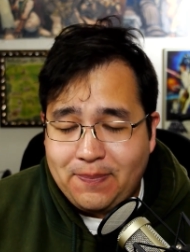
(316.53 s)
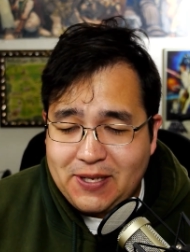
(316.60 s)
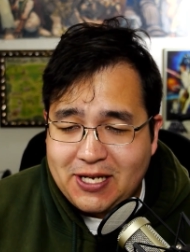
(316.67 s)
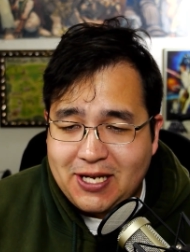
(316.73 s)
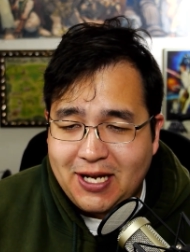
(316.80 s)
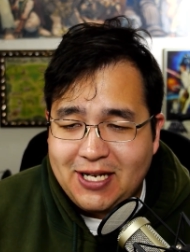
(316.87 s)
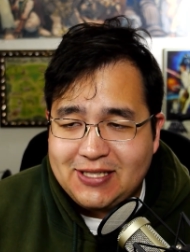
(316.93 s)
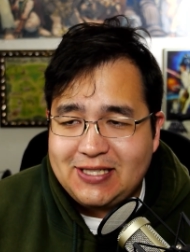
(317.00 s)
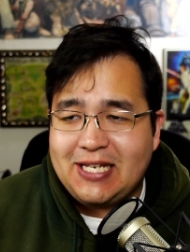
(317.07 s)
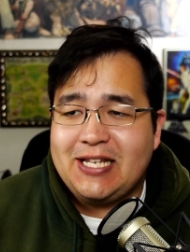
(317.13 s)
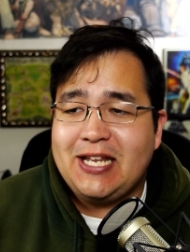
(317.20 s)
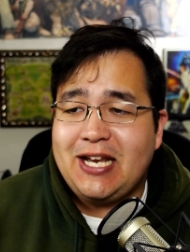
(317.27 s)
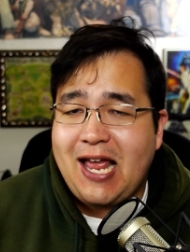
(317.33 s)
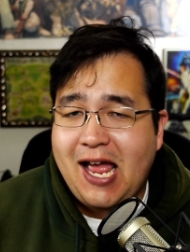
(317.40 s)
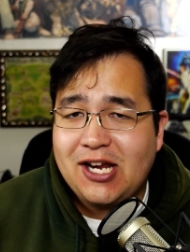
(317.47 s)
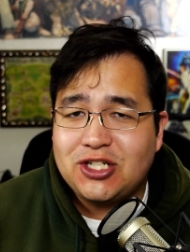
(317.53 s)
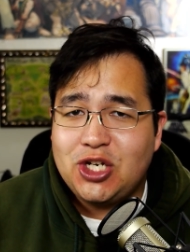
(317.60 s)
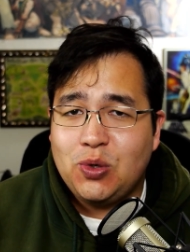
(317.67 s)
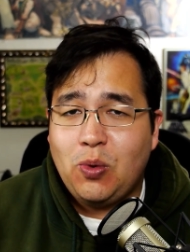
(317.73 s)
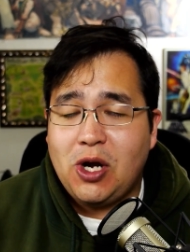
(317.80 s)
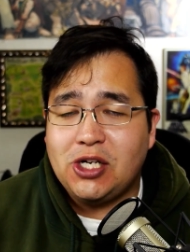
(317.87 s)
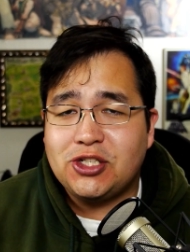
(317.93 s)
because they didn't
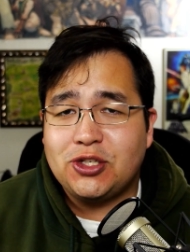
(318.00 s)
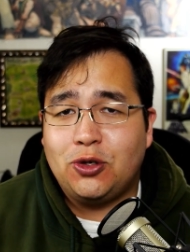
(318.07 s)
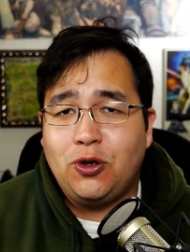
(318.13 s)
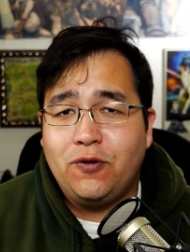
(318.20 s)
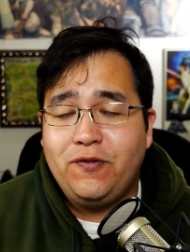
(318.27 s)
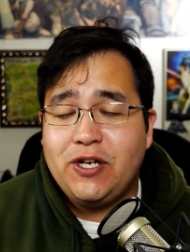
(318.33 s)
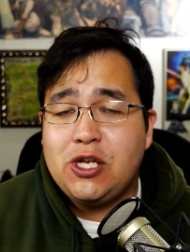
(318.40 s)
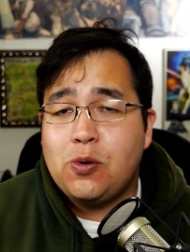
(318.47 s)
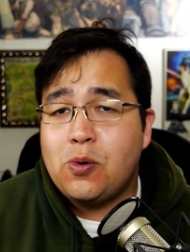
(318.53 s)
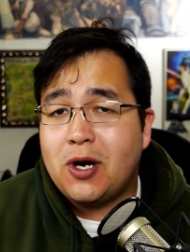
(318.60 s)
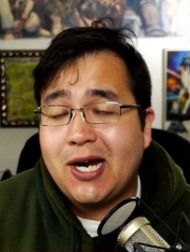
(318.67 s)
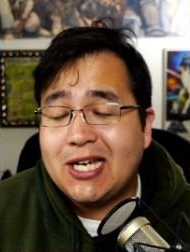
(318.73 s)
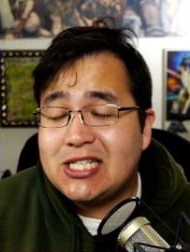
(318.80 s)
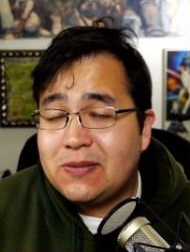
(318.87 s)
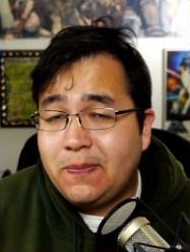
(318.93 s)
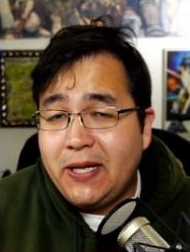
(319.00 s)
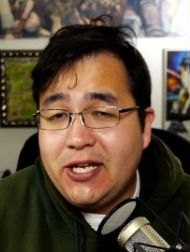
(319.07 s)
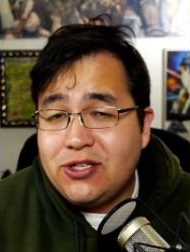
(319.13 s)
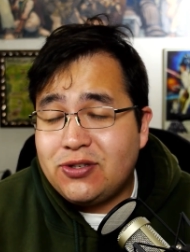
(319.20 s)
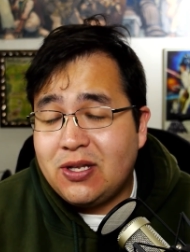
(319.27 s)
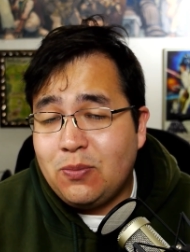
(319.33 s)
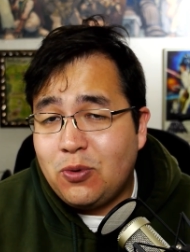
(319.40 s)
actually watch the whole video where I
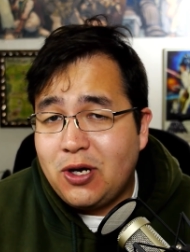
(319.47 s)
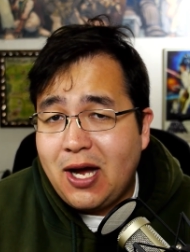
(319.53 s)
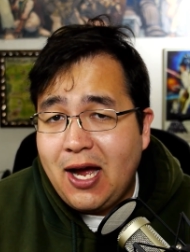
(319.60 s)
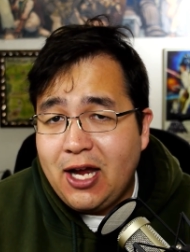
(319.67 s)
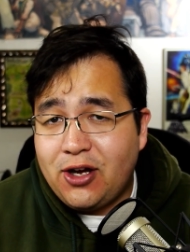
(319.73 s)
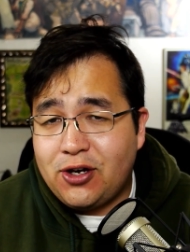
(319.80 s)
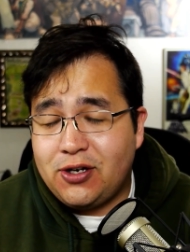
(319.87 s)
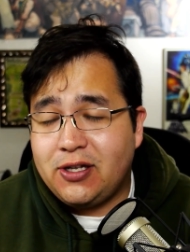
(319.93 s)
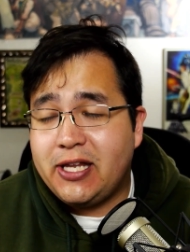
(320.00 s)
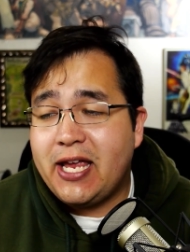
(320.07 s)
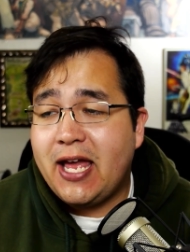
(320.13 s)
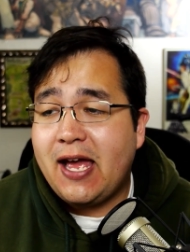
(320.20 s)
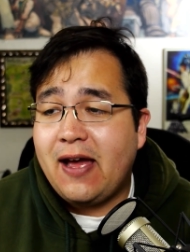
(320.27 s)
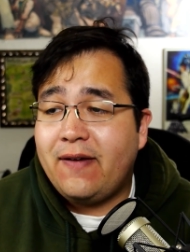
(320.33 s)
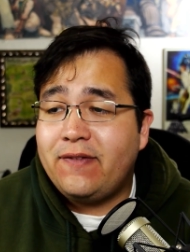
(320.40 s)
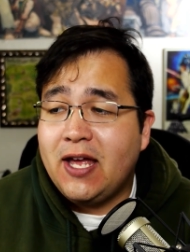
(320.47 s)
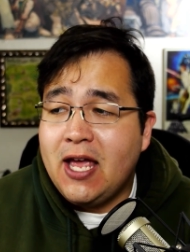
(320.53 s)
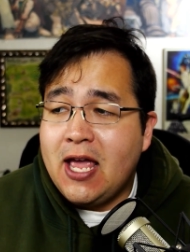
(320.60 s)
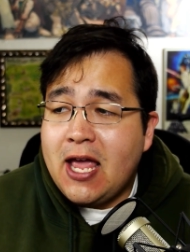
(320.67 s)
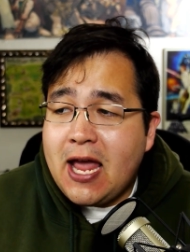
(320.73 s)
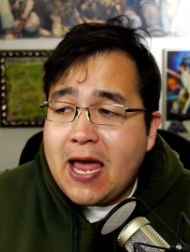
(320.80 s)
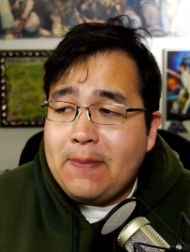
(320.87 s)
explained to them what I currently have
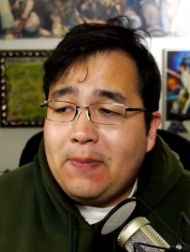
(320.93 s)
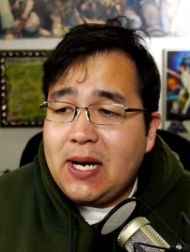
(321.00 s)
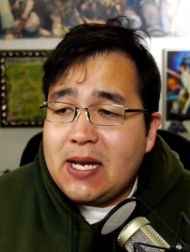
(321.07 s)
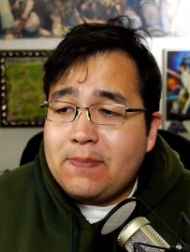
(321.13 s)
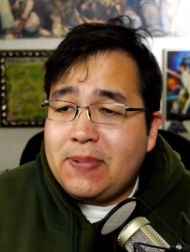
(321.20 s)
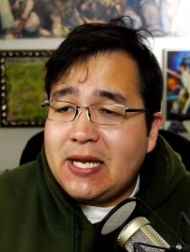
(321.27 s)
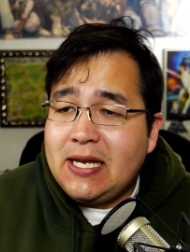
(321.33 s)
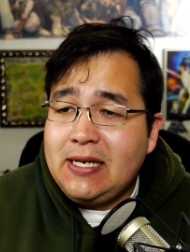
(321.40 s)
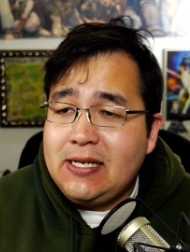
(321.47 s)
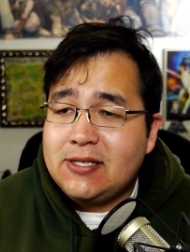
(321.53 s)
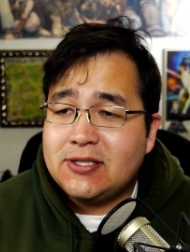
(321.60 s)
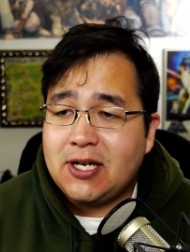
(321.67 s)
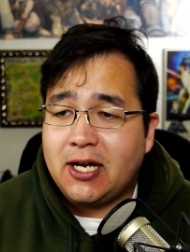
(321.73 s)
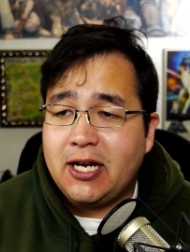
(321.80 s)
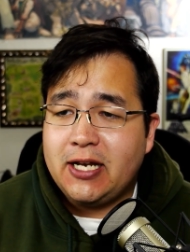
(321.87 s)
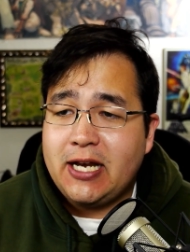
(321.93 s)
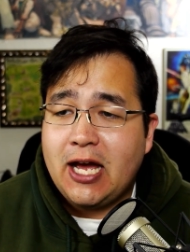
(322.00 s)
and my opinions on it.